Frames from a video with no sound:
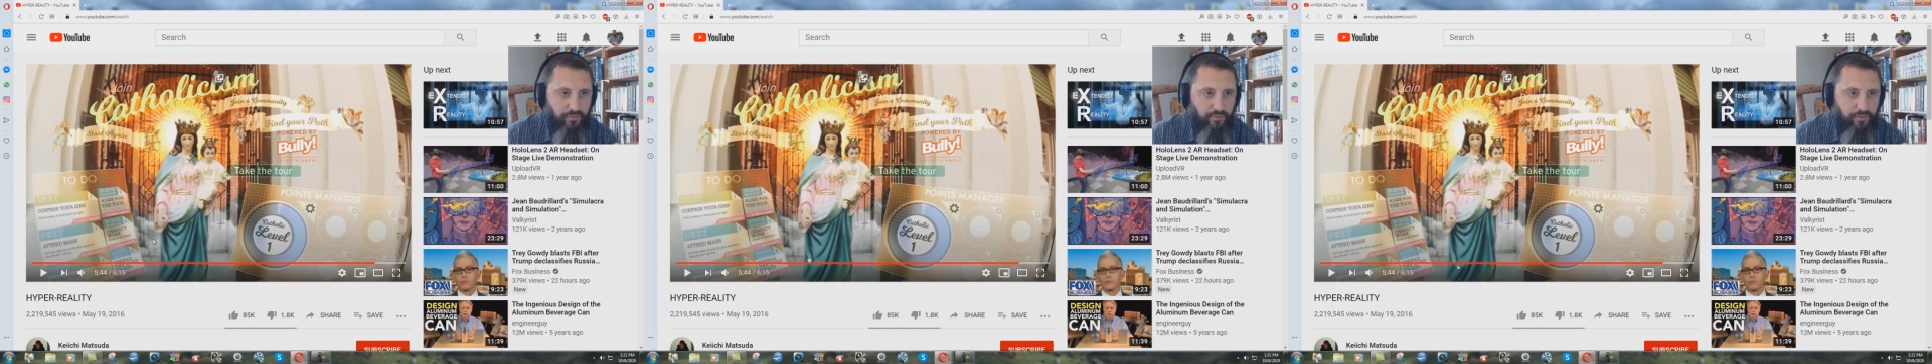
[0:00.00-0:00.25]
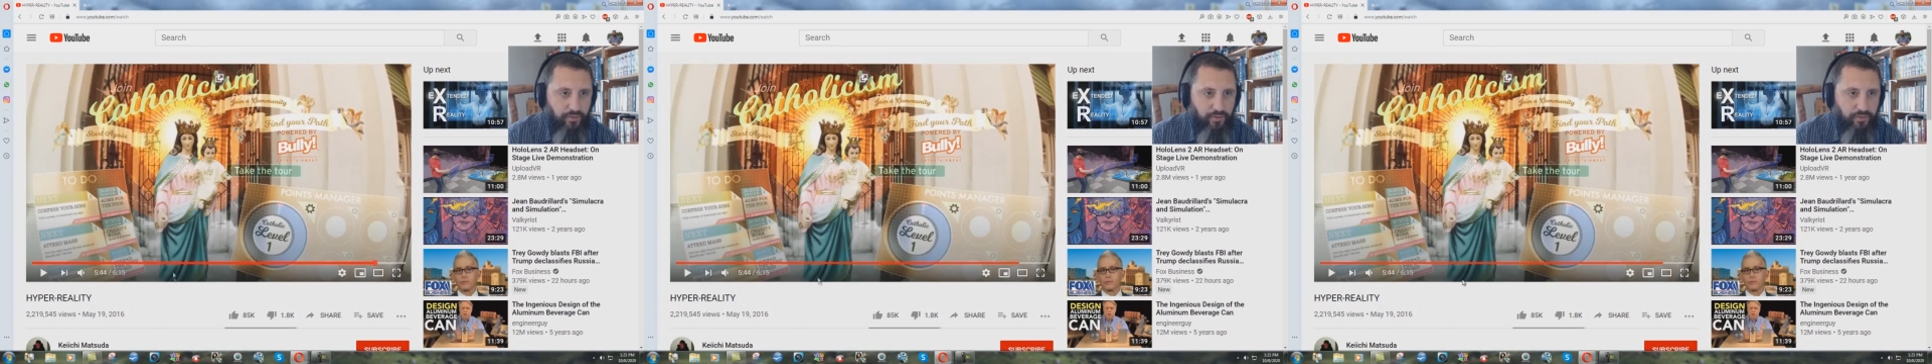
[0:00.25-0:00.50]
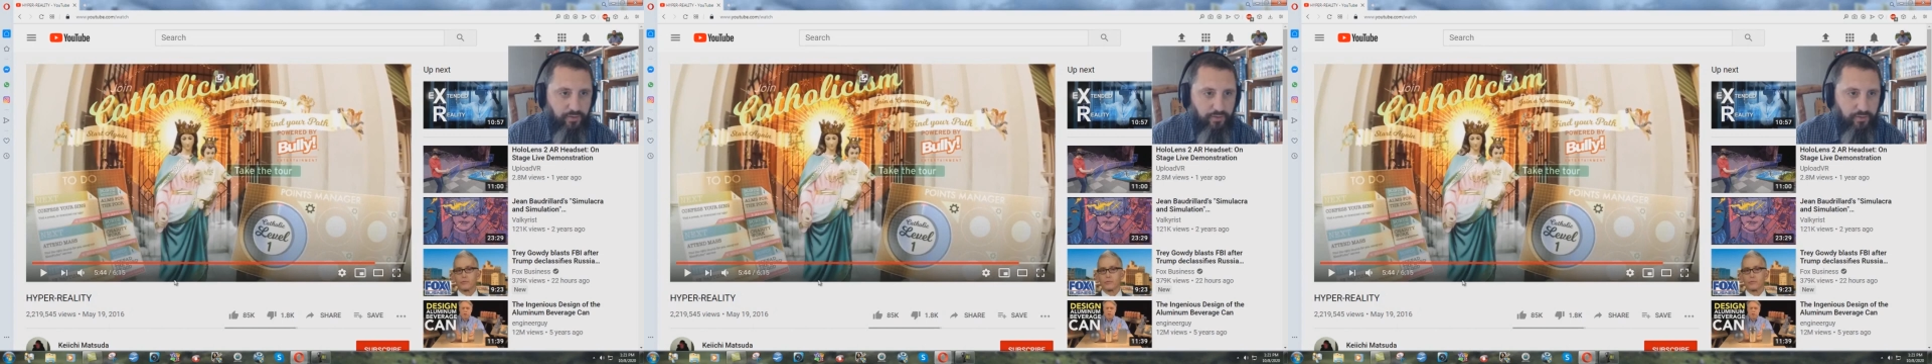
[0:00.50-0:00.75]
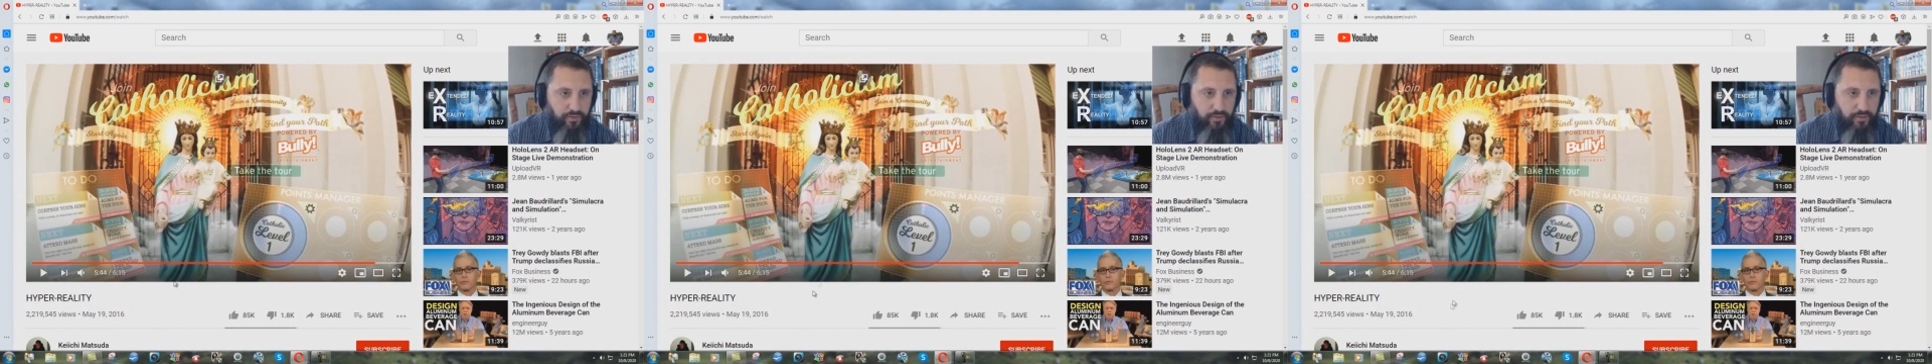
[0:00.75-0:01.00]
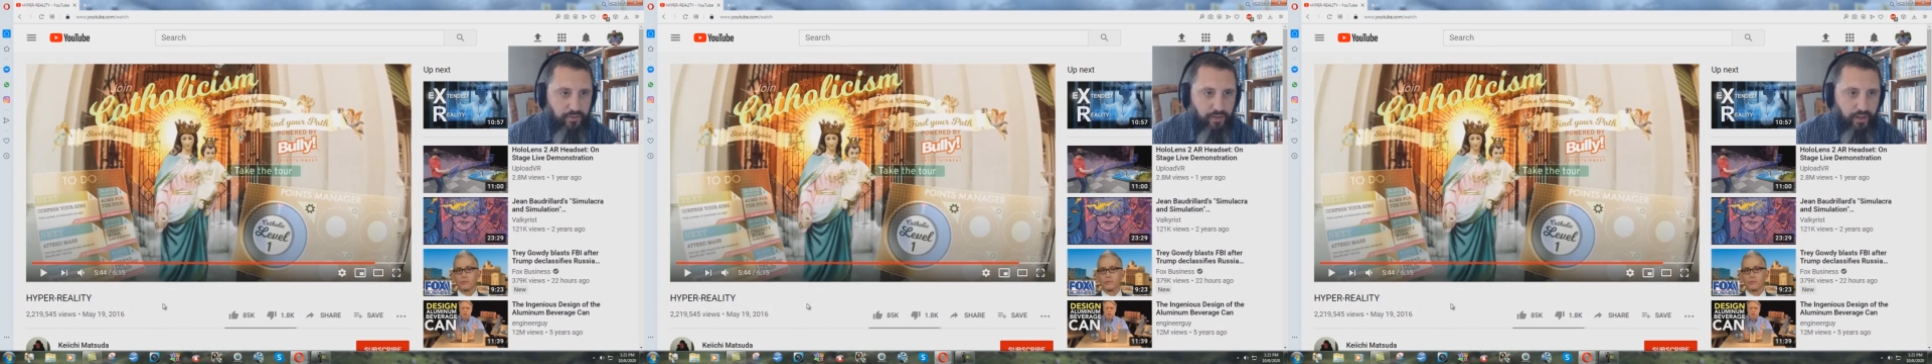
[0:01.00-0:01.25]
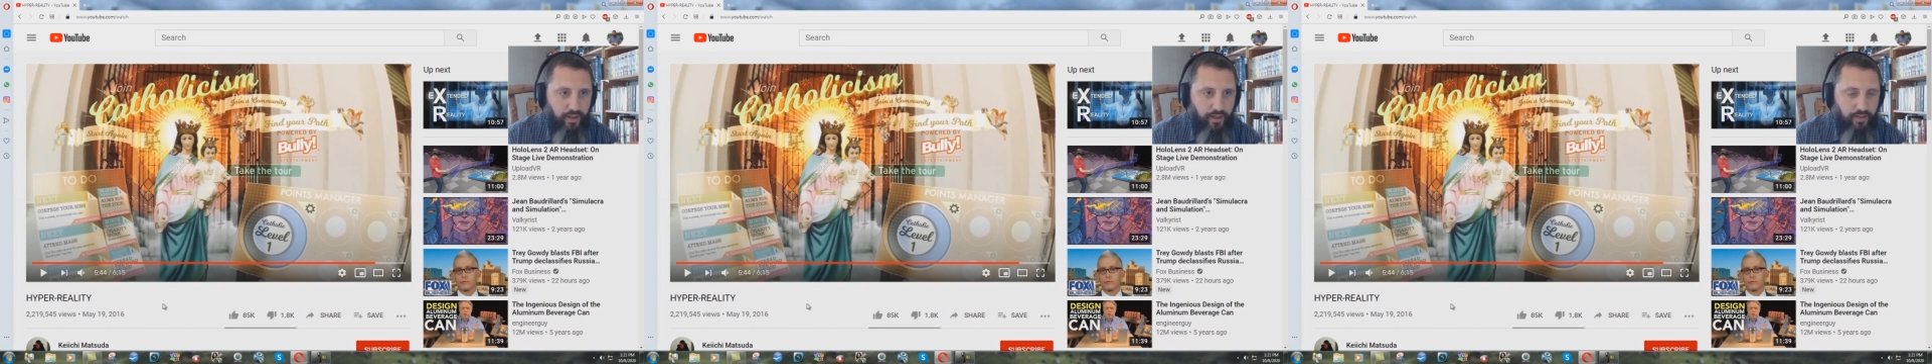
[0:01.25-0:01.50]
for the
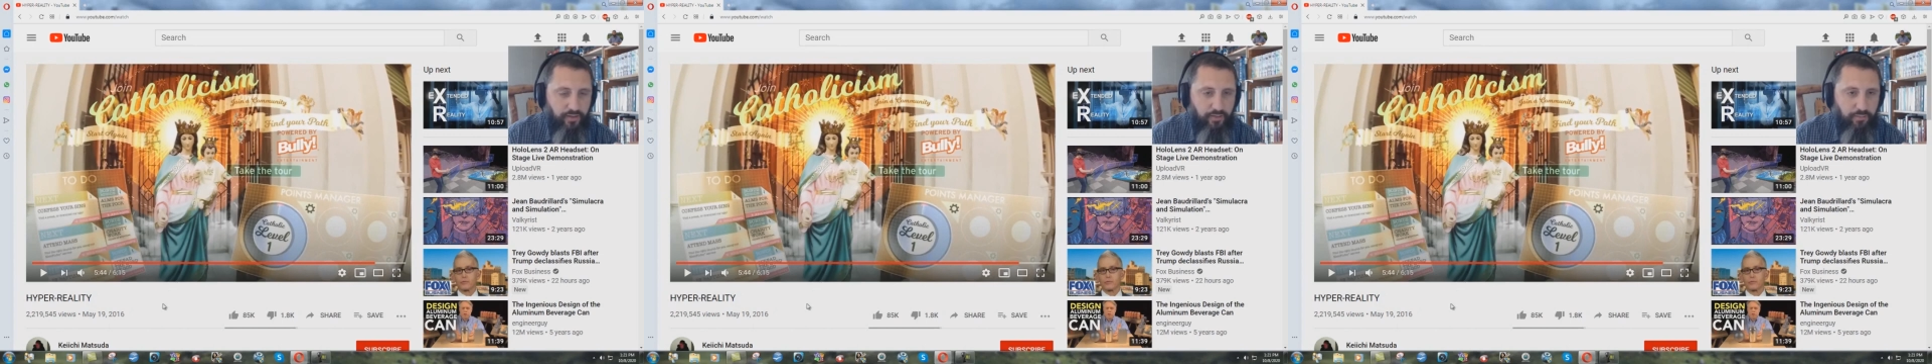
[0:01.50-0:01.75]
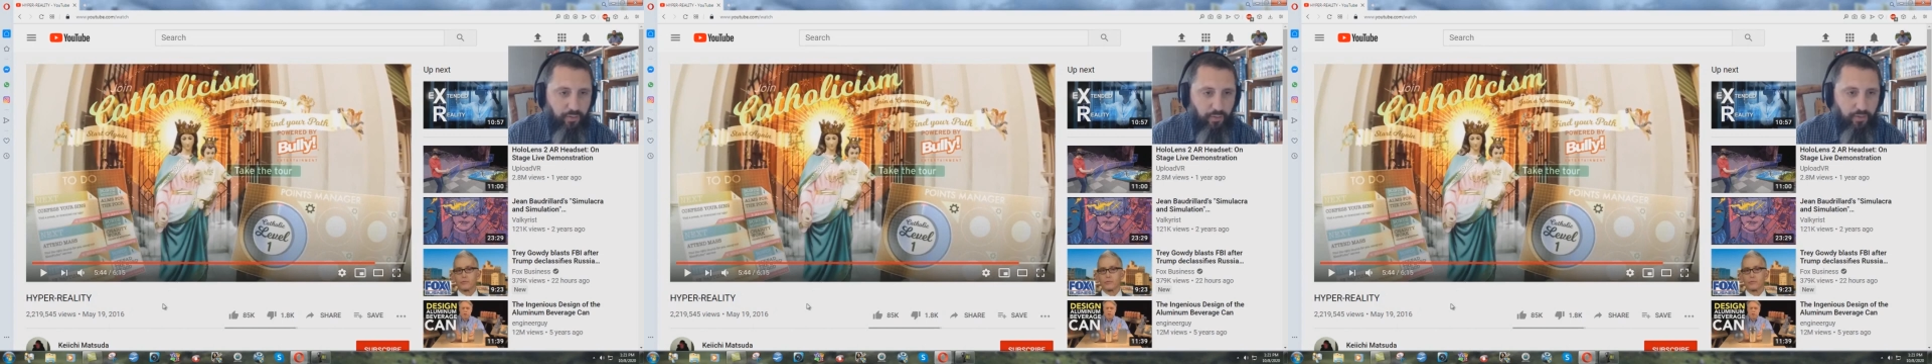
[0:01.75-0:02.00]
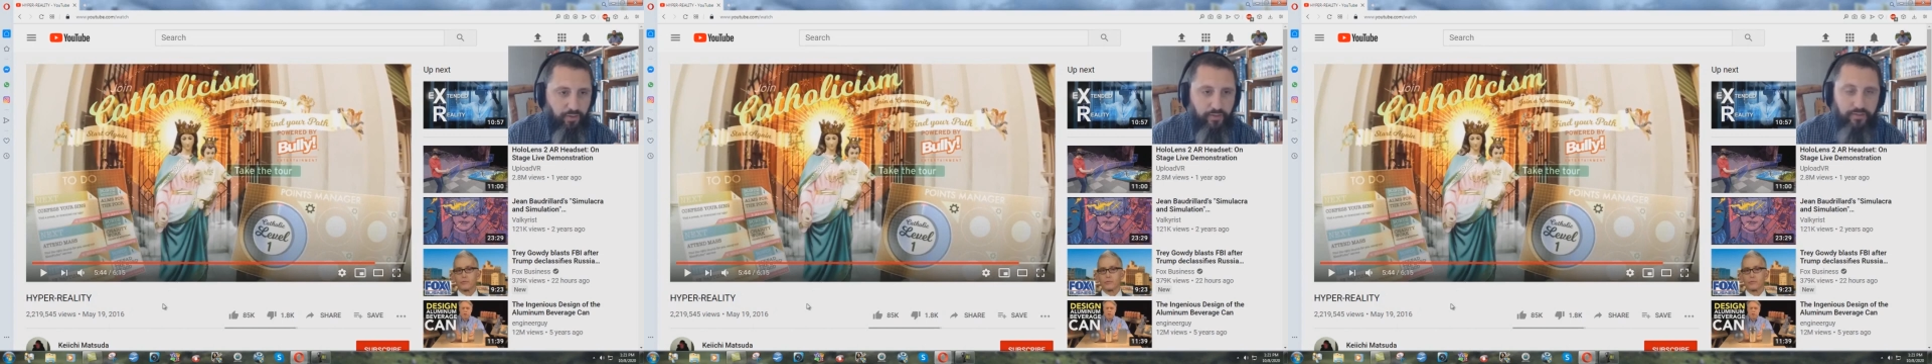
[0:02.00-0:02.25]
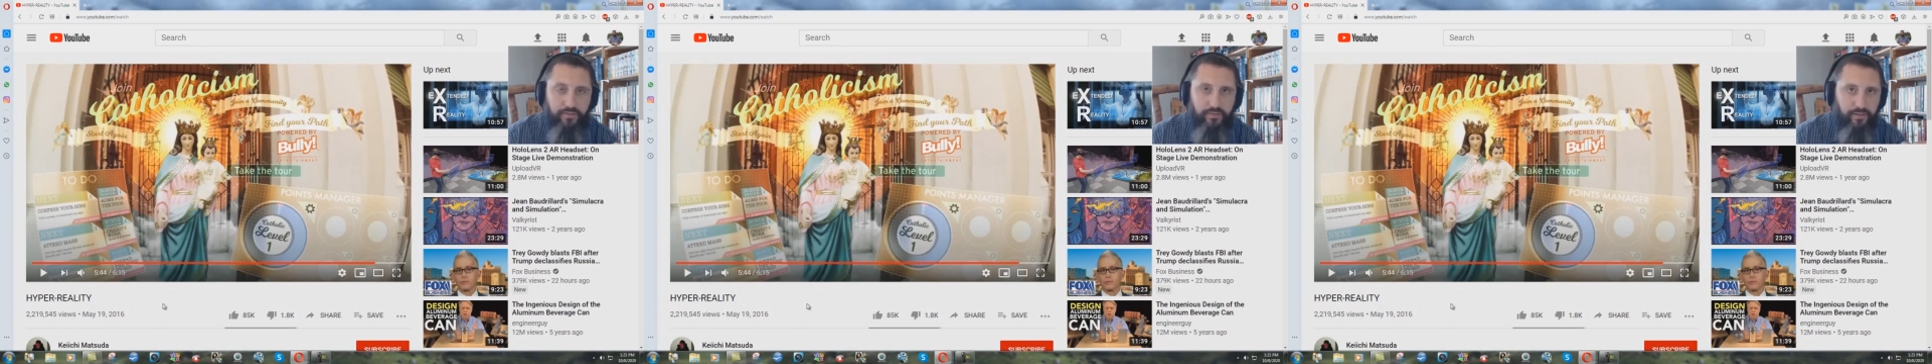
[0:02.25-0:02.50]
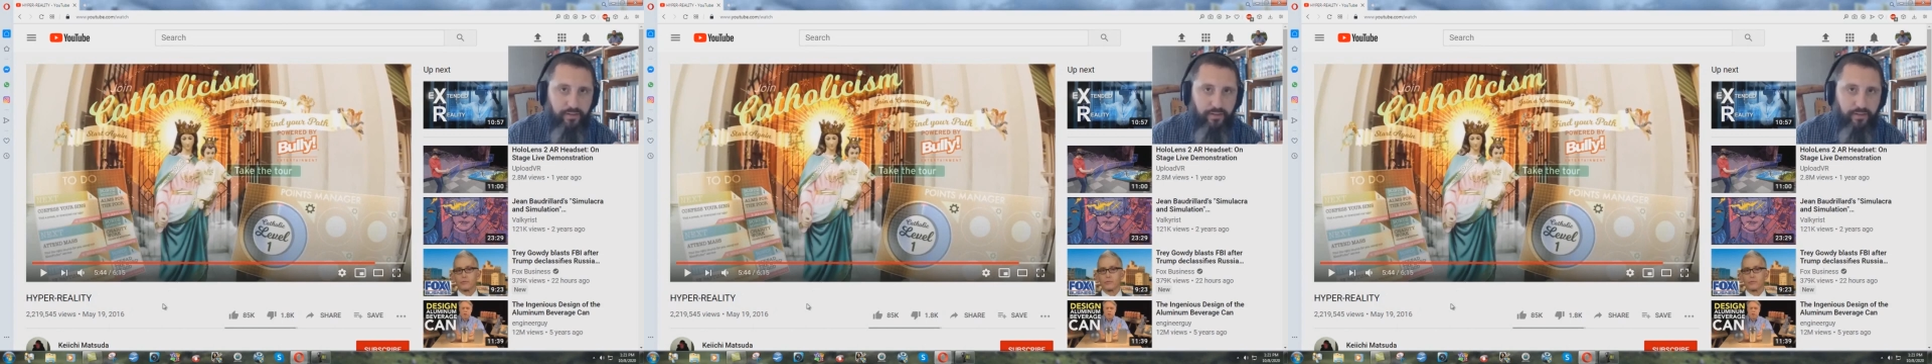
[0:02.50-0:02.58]
uh, the poor.